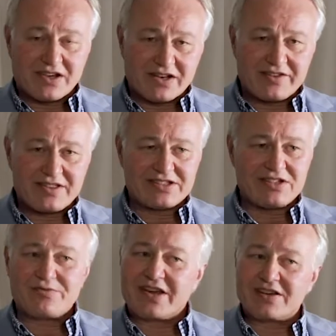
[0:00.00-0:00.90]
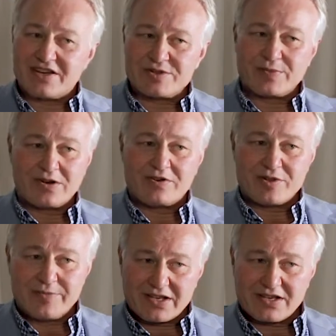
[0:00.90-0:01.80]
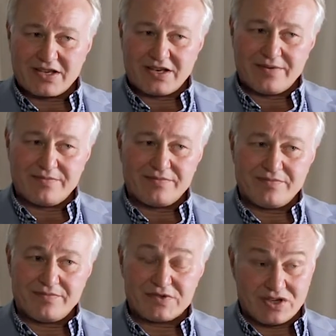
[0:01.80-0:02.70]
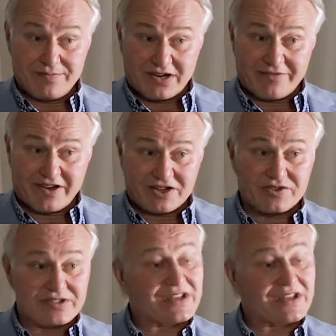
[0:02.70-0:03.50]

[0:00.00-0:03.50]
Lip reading: And I think this is recognised by a lot of the big machine manufacturers.